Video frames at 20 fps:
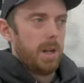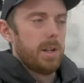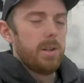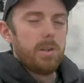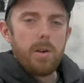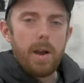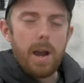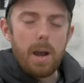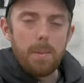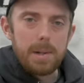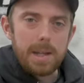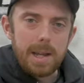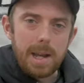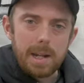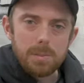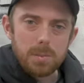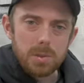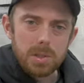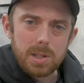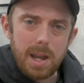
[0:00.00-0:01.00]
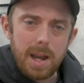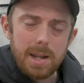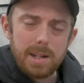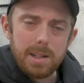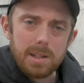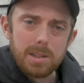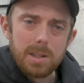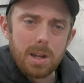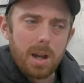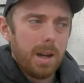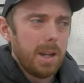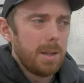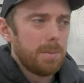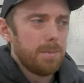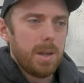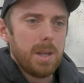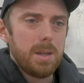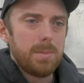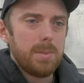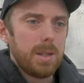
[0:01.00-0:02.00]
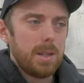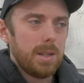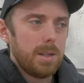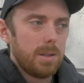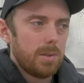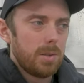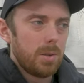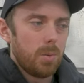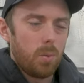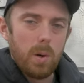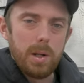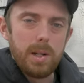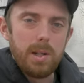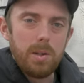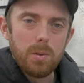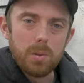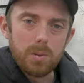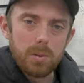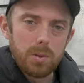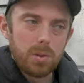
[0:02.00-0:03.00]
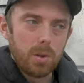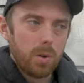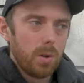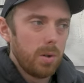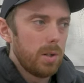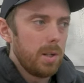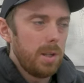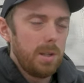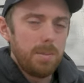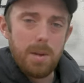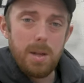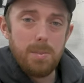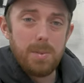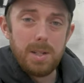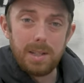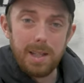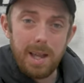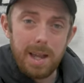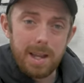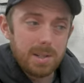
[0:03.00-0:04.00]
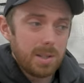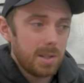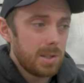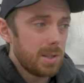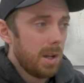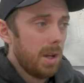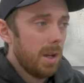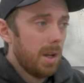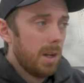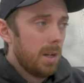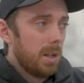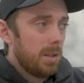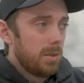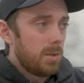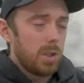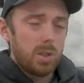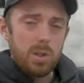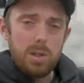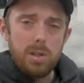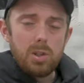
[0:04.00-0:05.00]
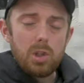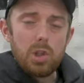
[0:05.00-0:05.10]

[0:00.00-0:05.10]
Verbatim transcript: I don't know how many animals he had at the time, maybe twenty or thirty, maybe less, just in